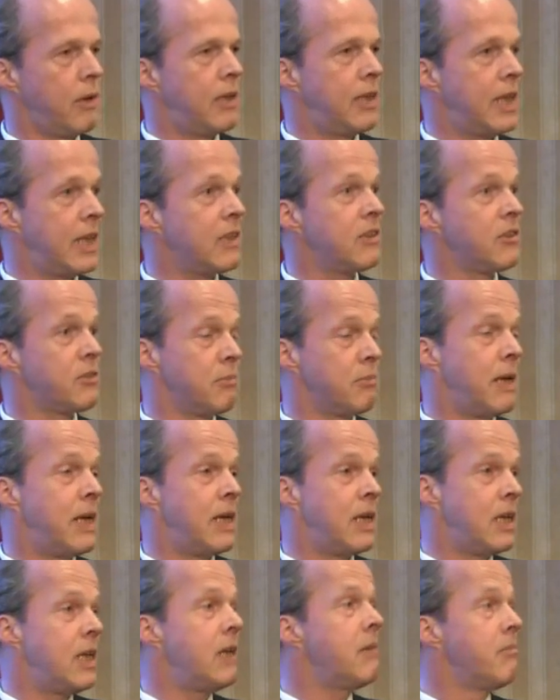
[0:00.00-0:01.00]
And that is
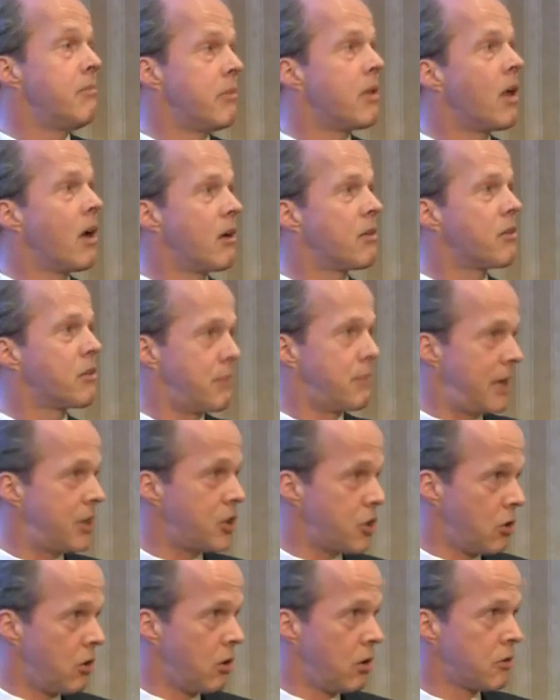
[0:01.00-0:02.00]
mainly
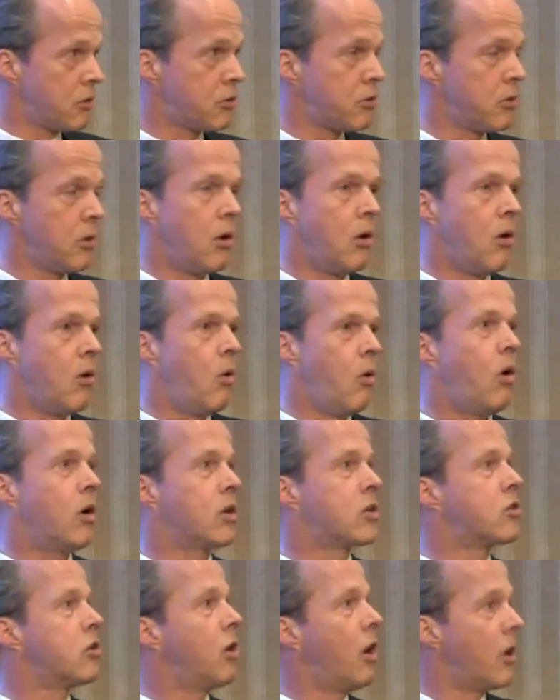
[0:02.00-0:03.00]
thresholds
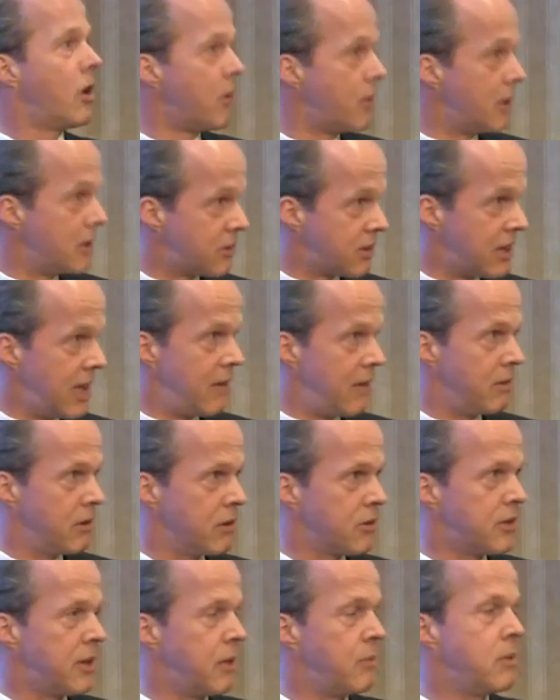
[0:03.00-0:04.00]
or tolerance
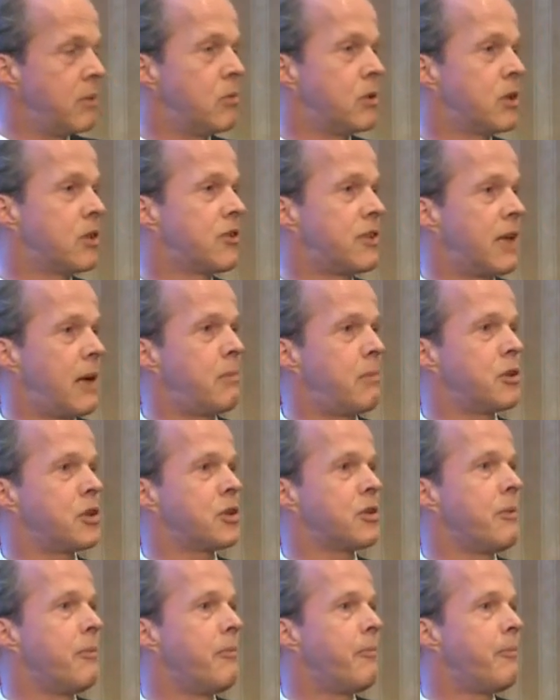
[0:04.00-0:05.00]
levels that we would establish.